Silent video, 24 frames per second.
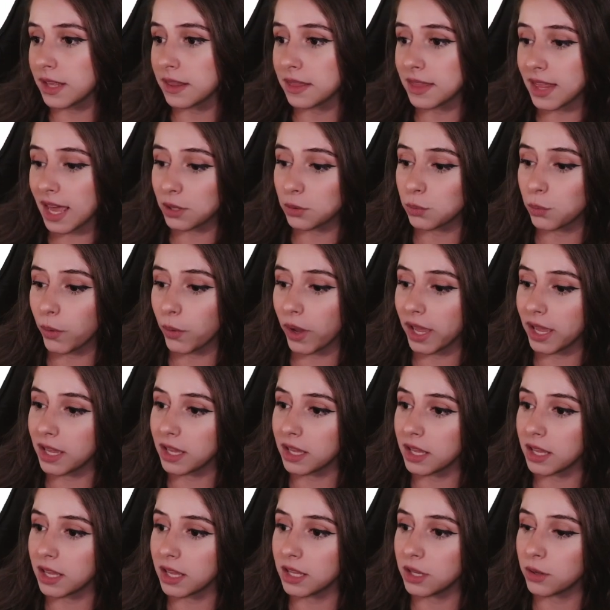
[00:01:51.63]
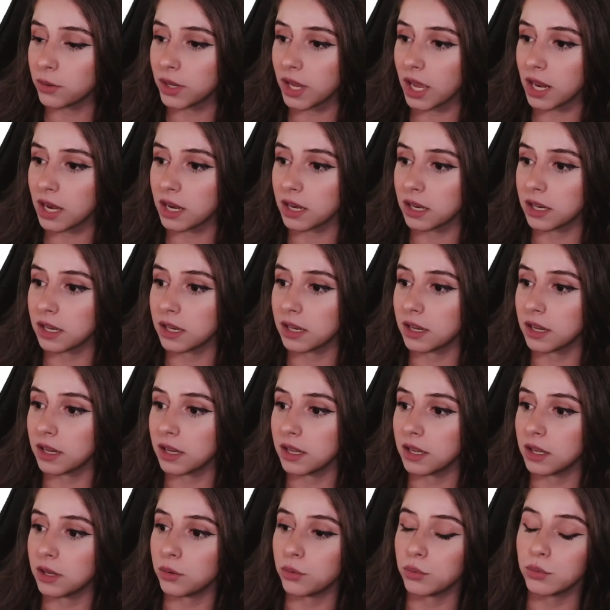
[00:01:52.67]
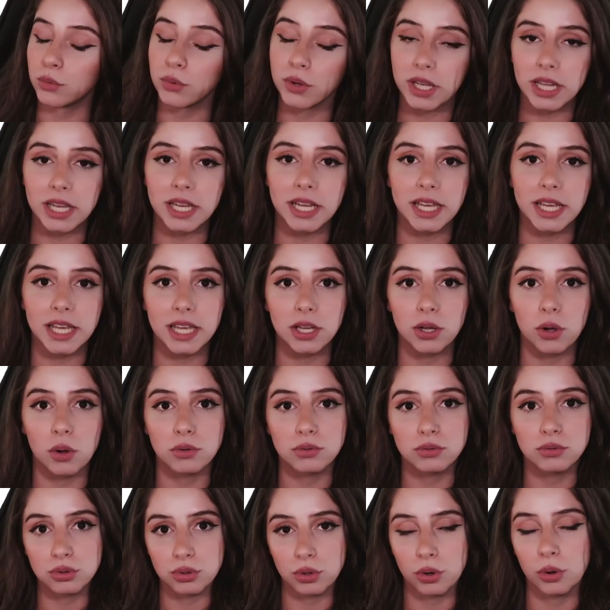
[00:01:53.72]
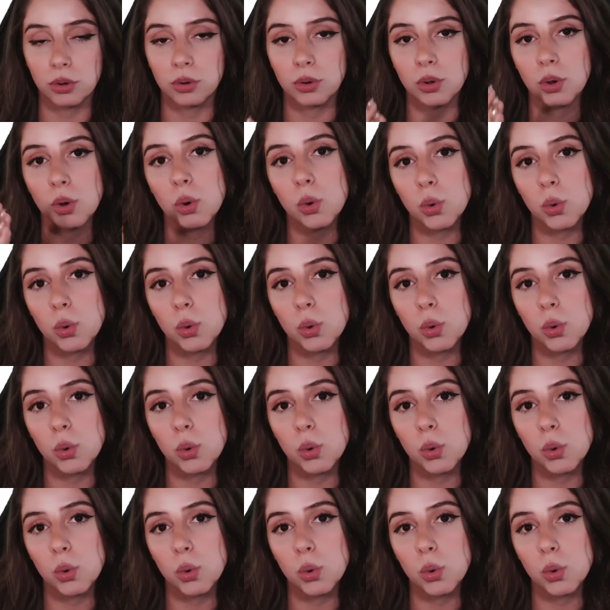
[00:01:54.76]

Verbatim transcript: that way you can really control